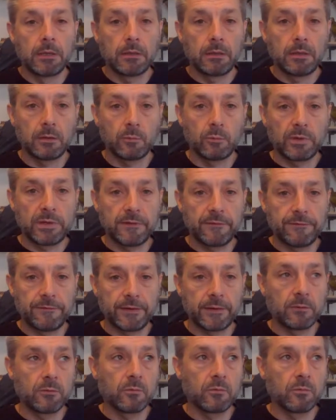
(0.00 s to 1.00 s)
that we
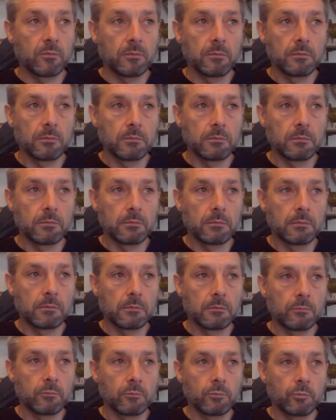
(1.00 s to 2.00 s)
felt
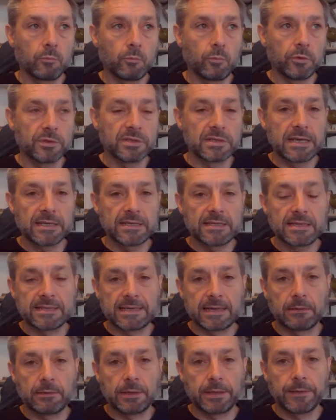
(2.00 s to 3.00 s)
was
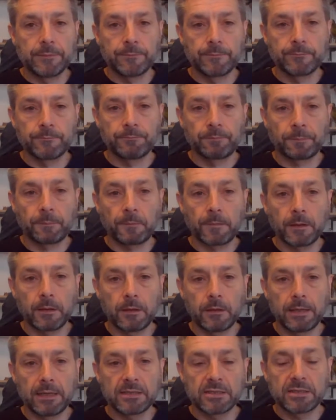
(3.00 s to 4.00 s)
necessary.
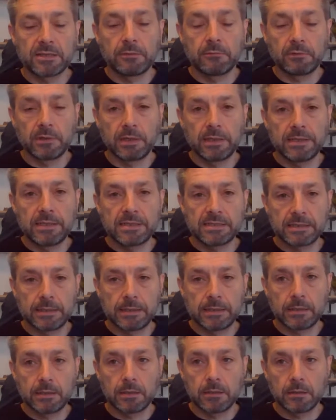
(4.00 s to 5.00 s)
And as you release
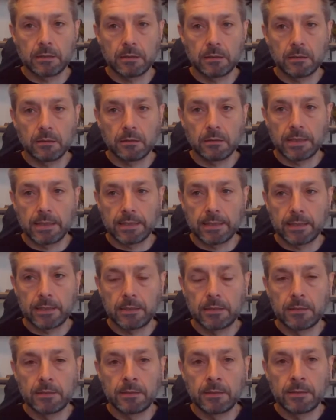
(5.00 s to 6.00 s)
a layer,